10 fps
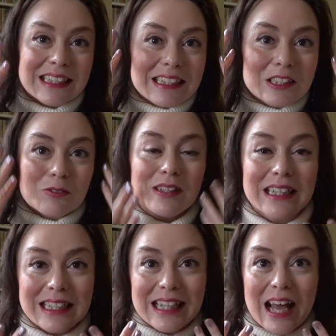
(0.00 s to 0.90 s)
and it's
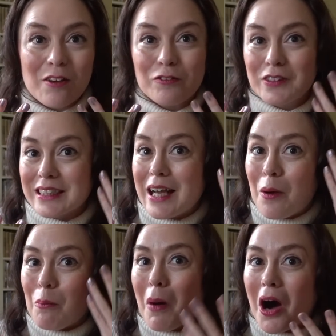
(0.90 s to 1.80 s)
really left
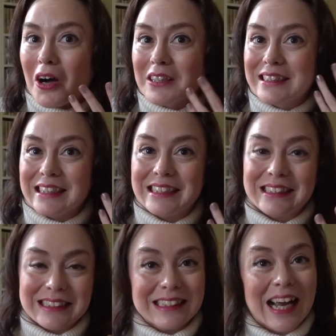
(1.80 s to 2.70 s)
marks and
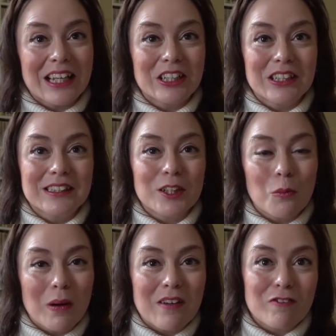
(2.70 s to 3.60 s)
indentations
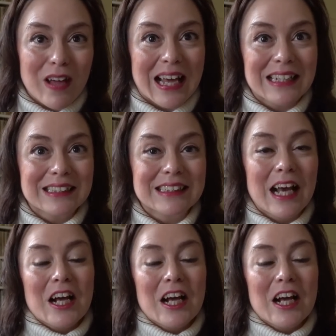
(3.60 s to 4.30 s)
on my face.